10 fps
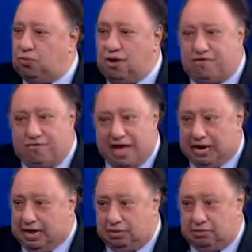we're
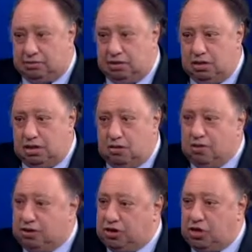failing.
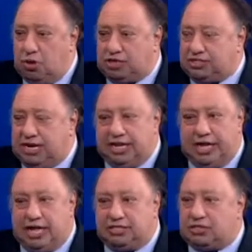New York City
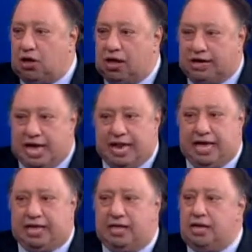kids are
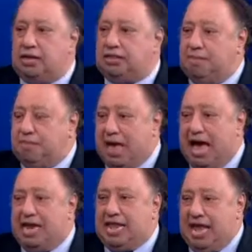getting the
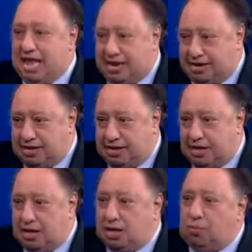bad end.
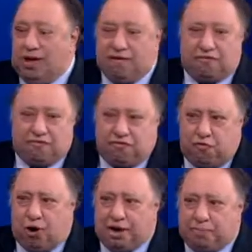We have a
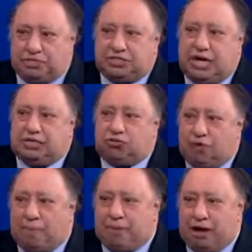40%
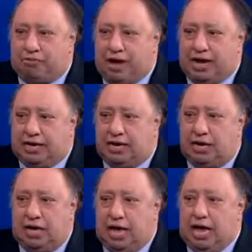dropout rate
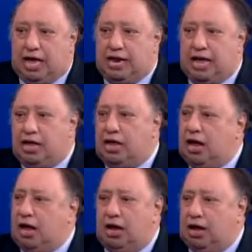in
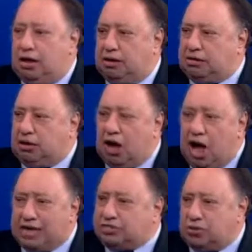
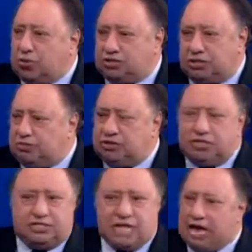high schools, which
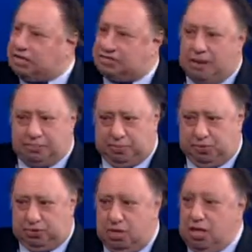is not
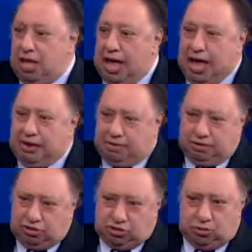acceptable. And
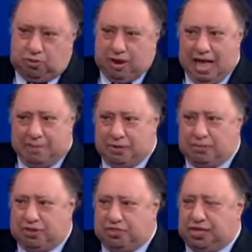you saw what
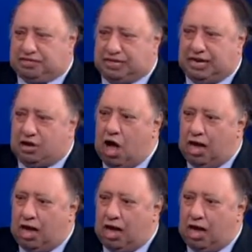happened with City College.